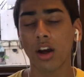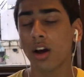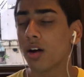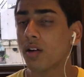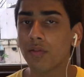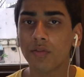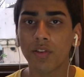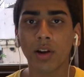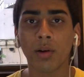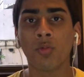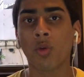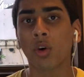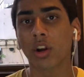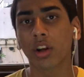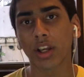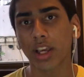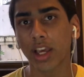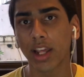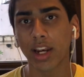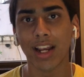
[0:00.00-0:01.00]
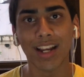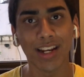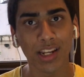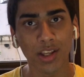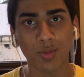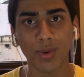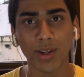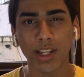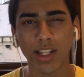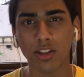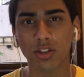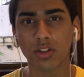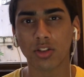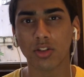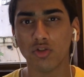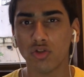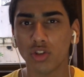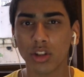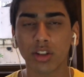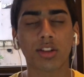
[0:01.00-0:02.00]
film one again anyways,
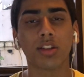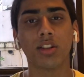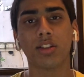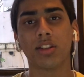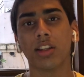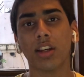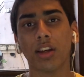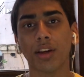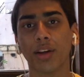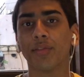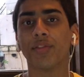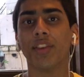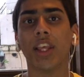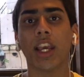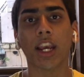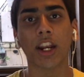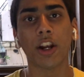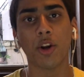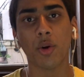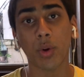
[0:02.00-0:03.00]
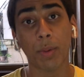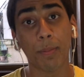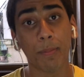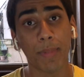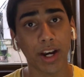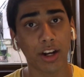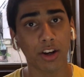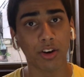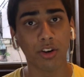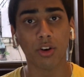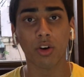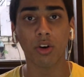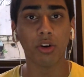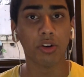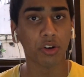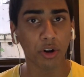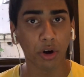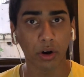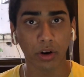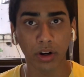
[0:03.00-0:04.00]
just to see if they can do it better or
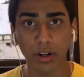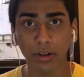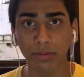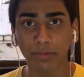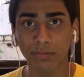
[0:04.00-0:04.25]
not.